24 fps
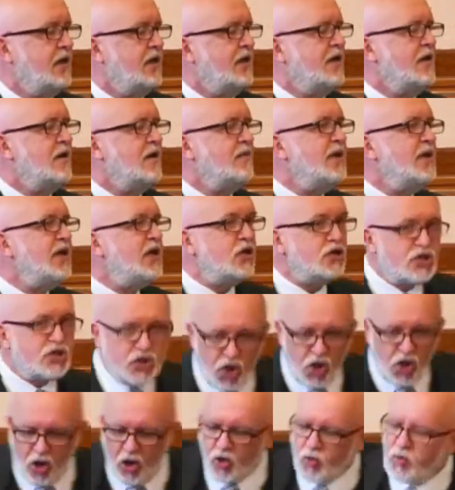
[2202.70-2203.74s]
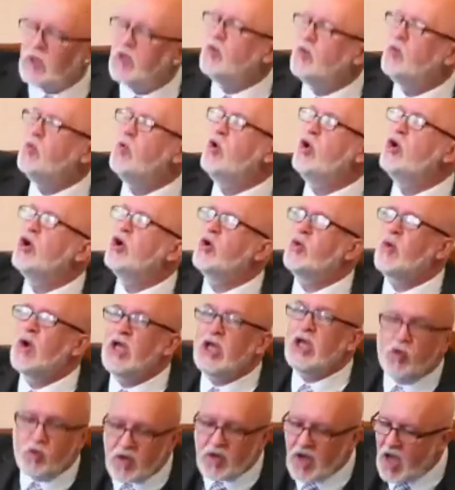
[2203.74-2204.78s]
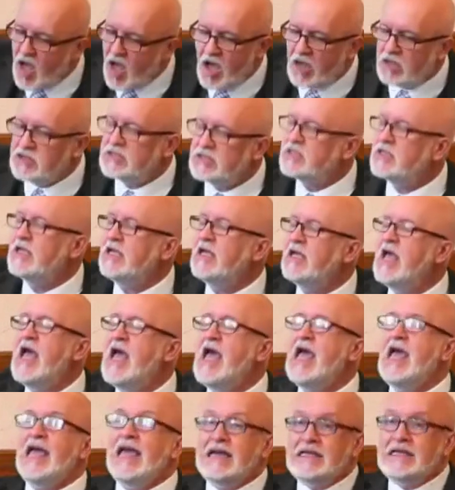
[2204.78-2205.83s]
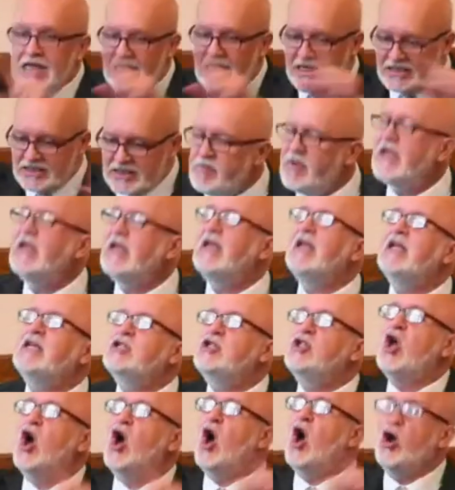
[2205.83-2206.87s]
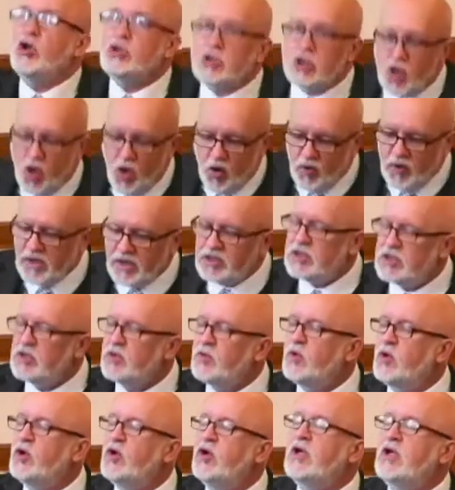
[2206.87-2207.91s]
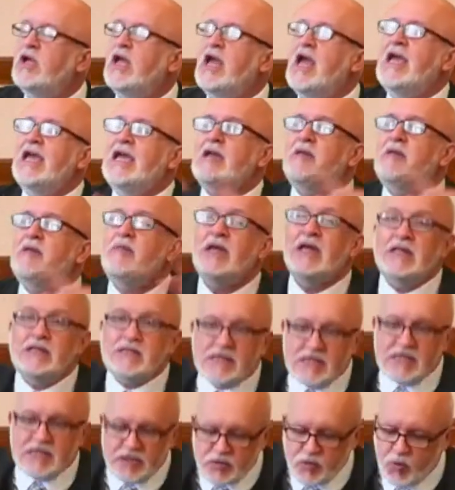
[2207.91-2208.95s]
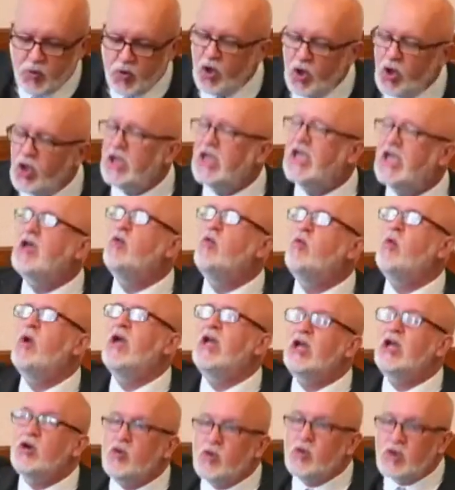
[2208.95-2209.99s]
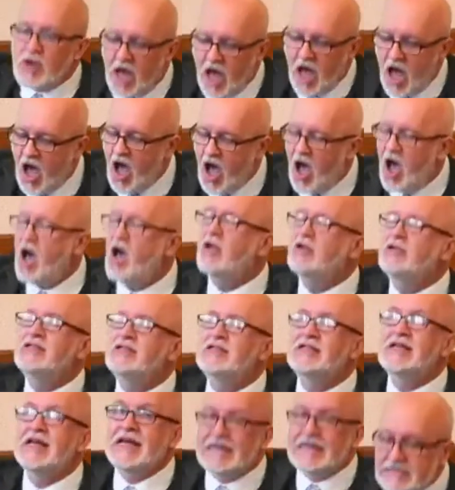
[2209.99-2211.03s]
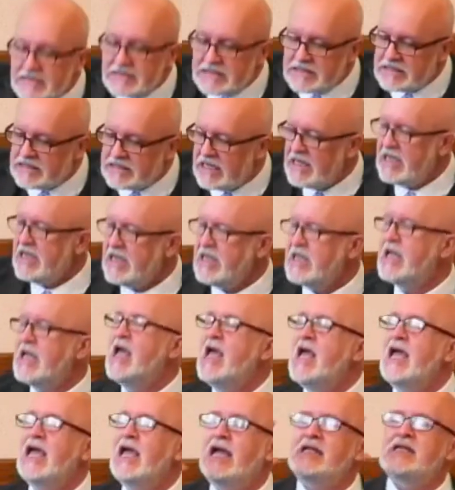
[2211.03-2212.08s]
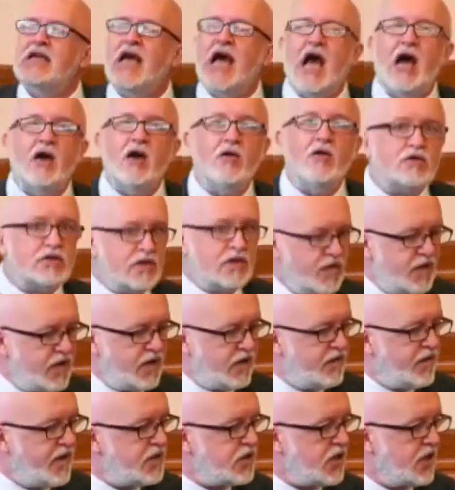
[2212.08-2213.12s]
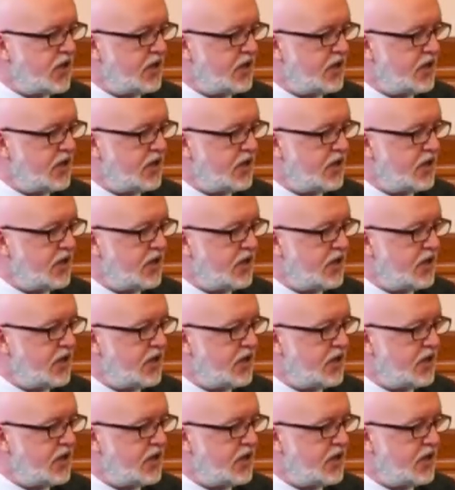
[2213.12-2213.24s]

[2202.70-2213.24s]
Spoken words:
because God will work where you can't see. It doesn't mean he's not going to work. It means he's working where you can't see. It's out of your vision.